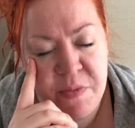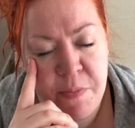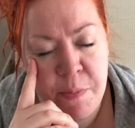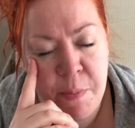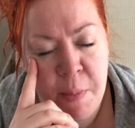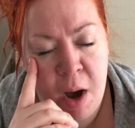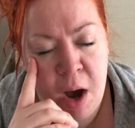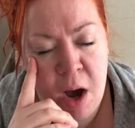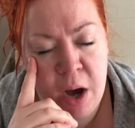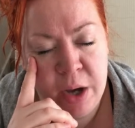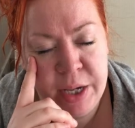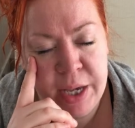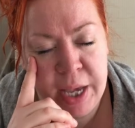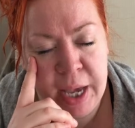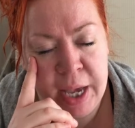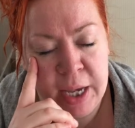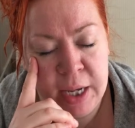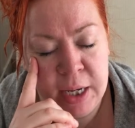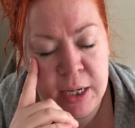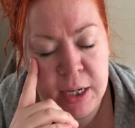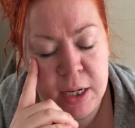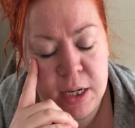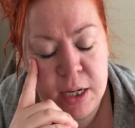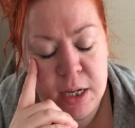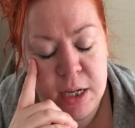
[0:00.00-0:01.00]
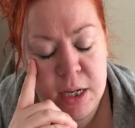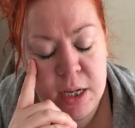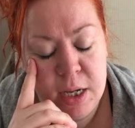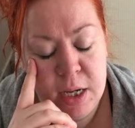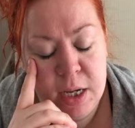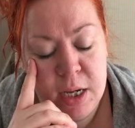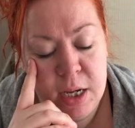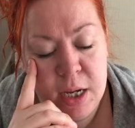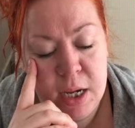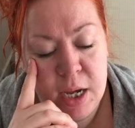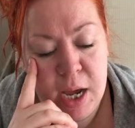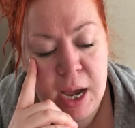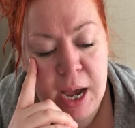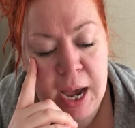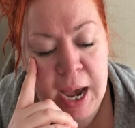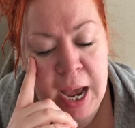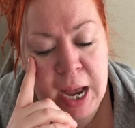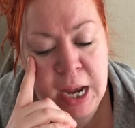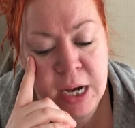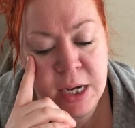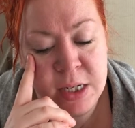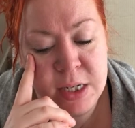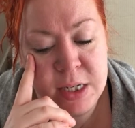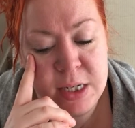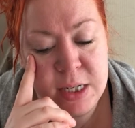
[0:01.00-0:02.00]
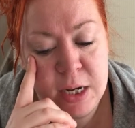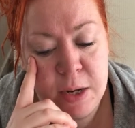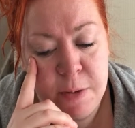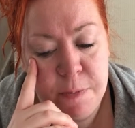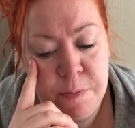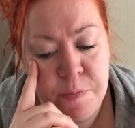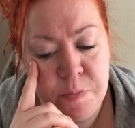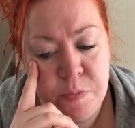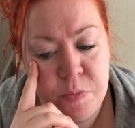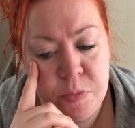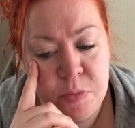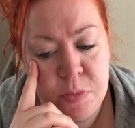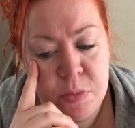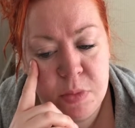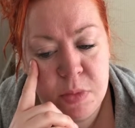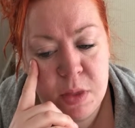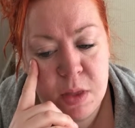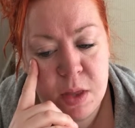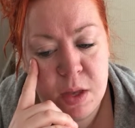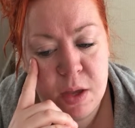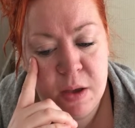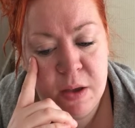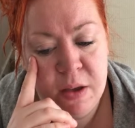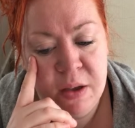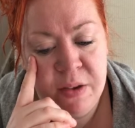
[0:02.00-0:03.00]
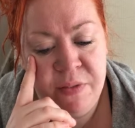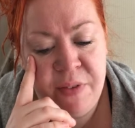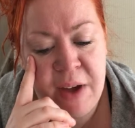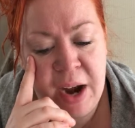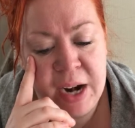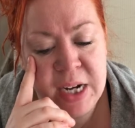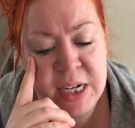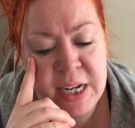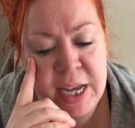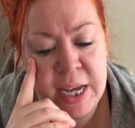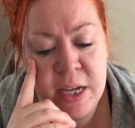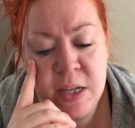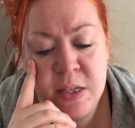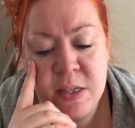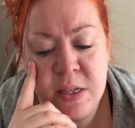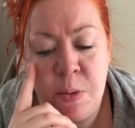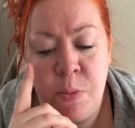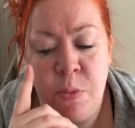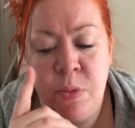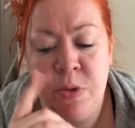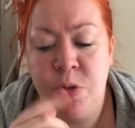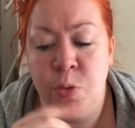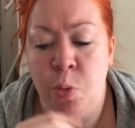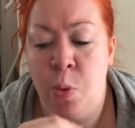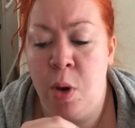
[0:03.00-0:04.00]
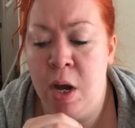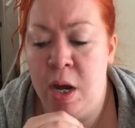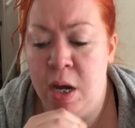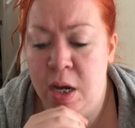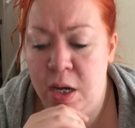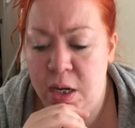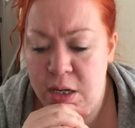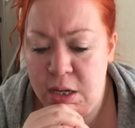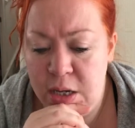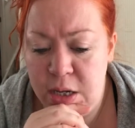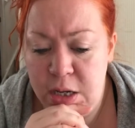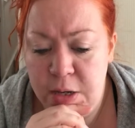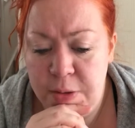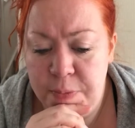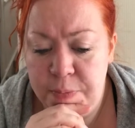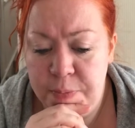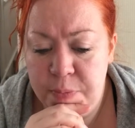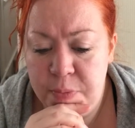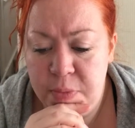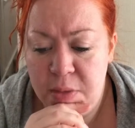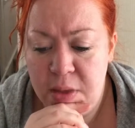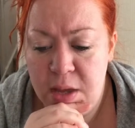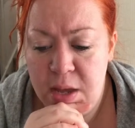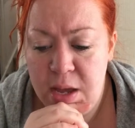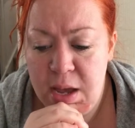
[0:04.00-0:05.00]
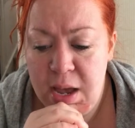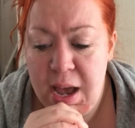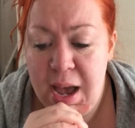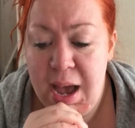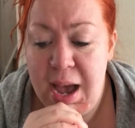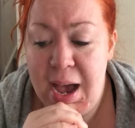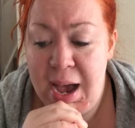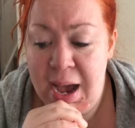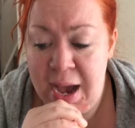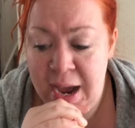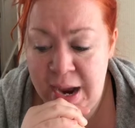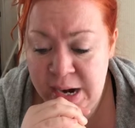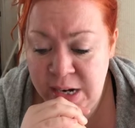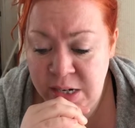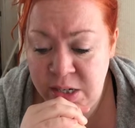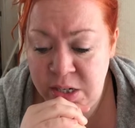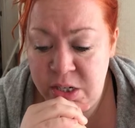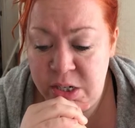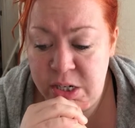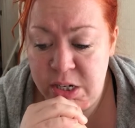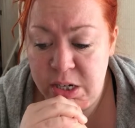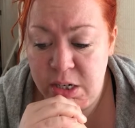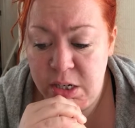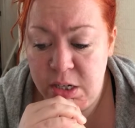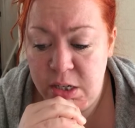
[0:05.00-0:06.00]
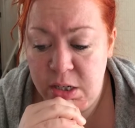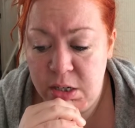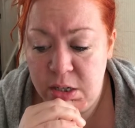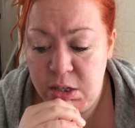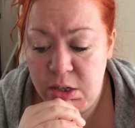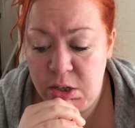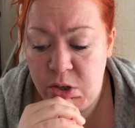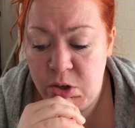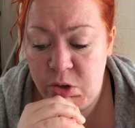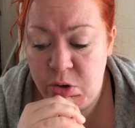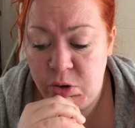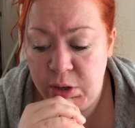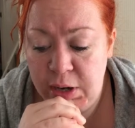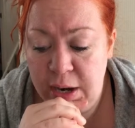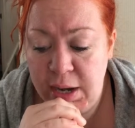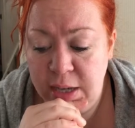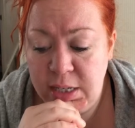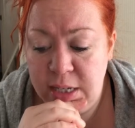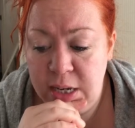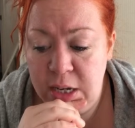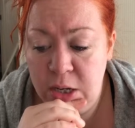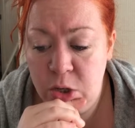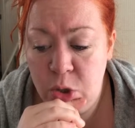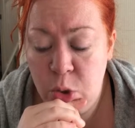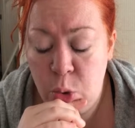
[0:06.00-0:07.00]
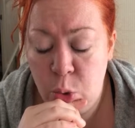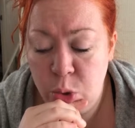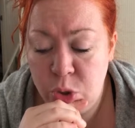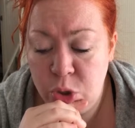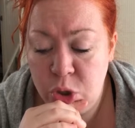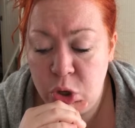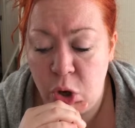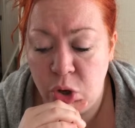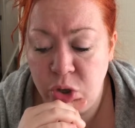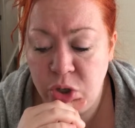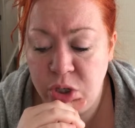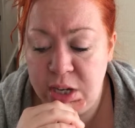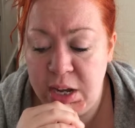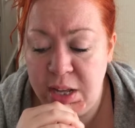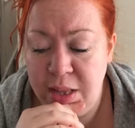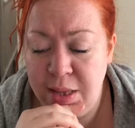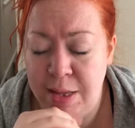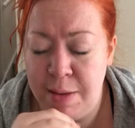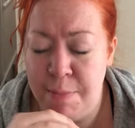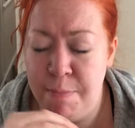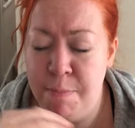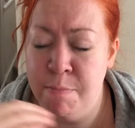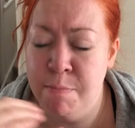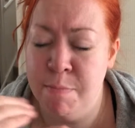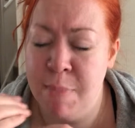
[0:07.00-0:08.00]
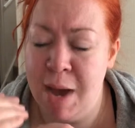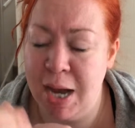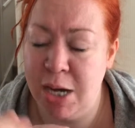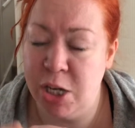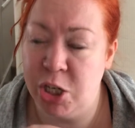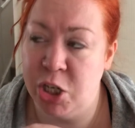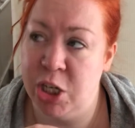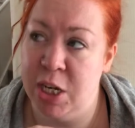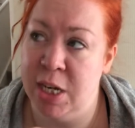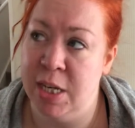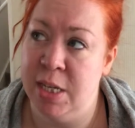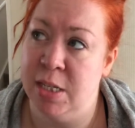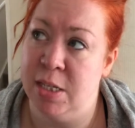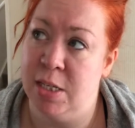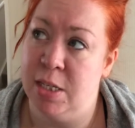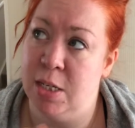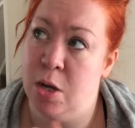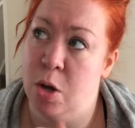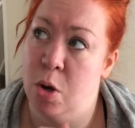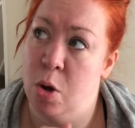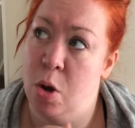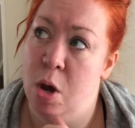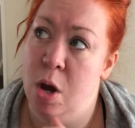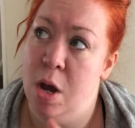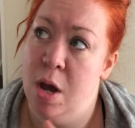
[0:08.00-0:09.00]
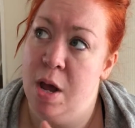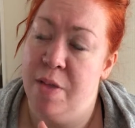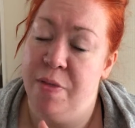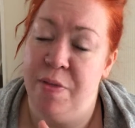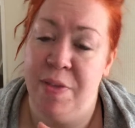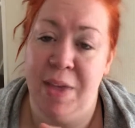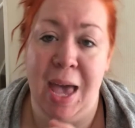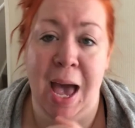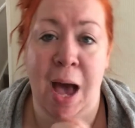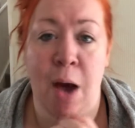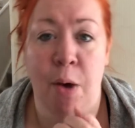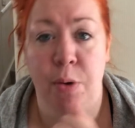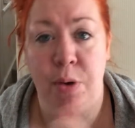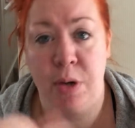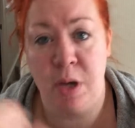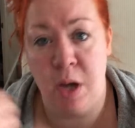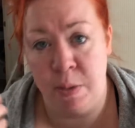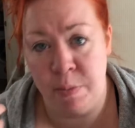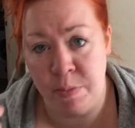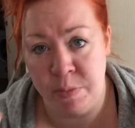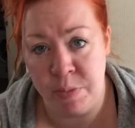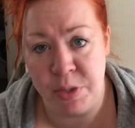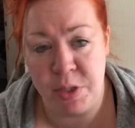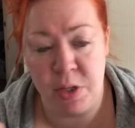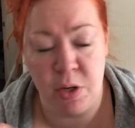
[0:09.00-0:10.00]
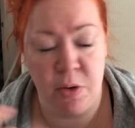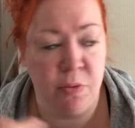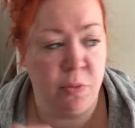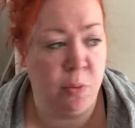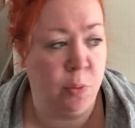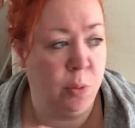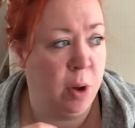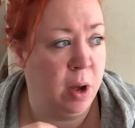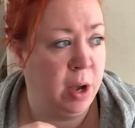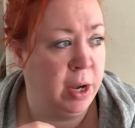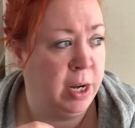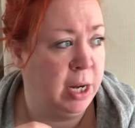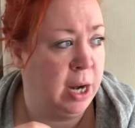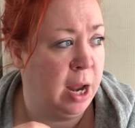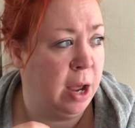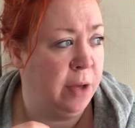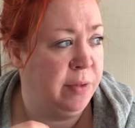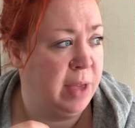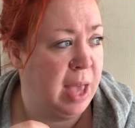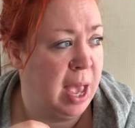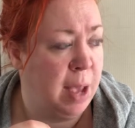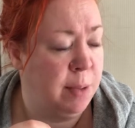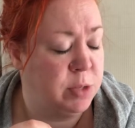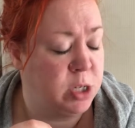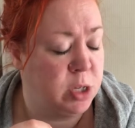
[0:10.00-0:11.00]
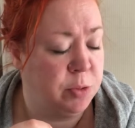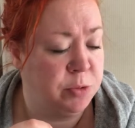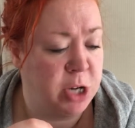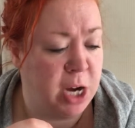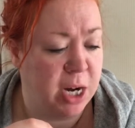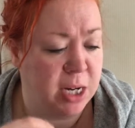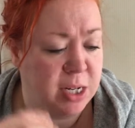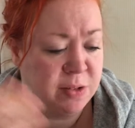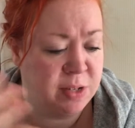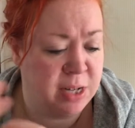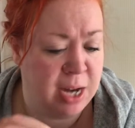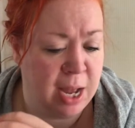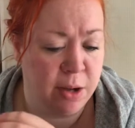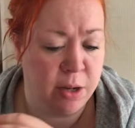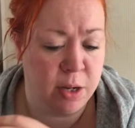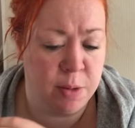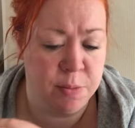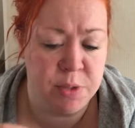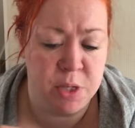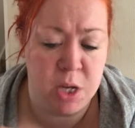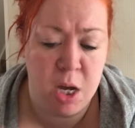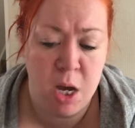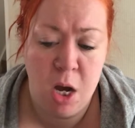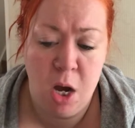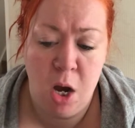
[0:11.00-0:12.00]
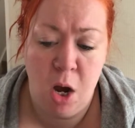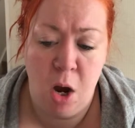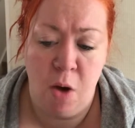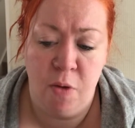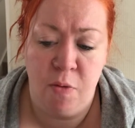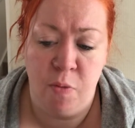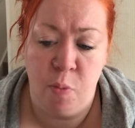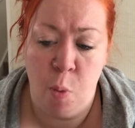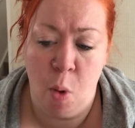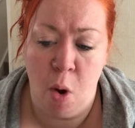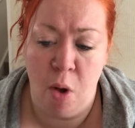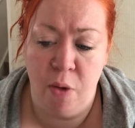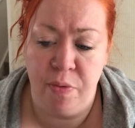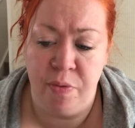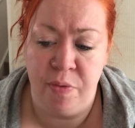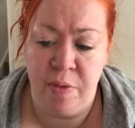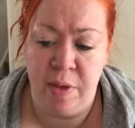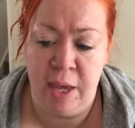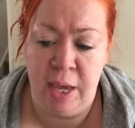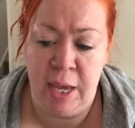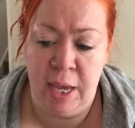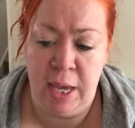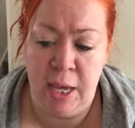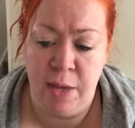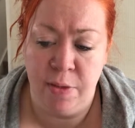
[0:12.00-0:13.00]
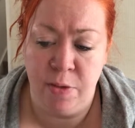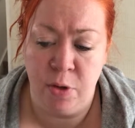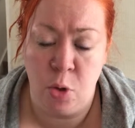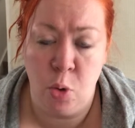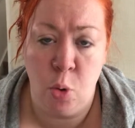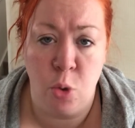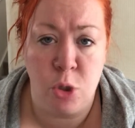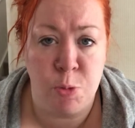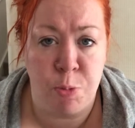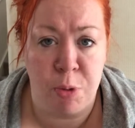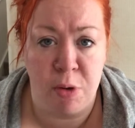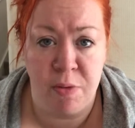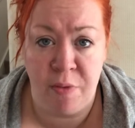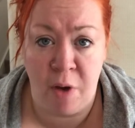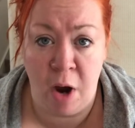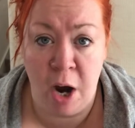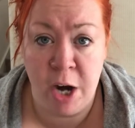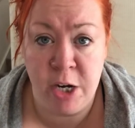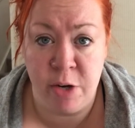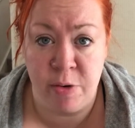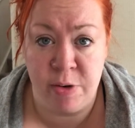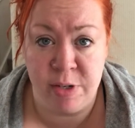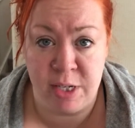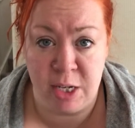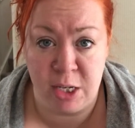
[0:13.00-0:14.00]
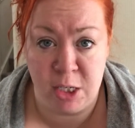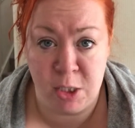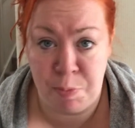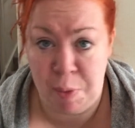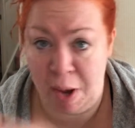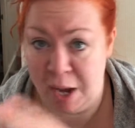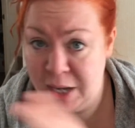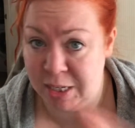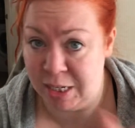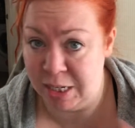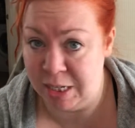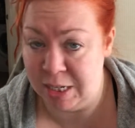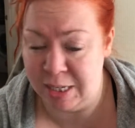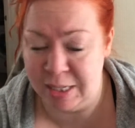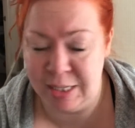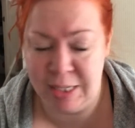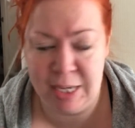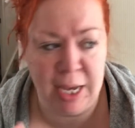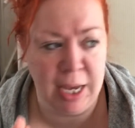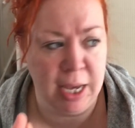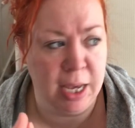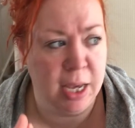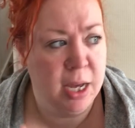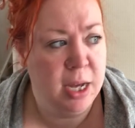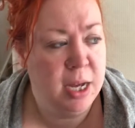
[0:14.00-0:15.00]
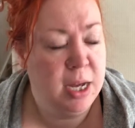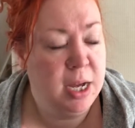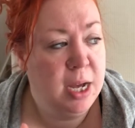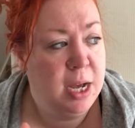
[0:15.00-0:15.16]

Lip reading: of marking and validating someone's work and creating course content that matches the outcomes of, you know, the aims, objectives and outcomes of what the course provider is expecting to see.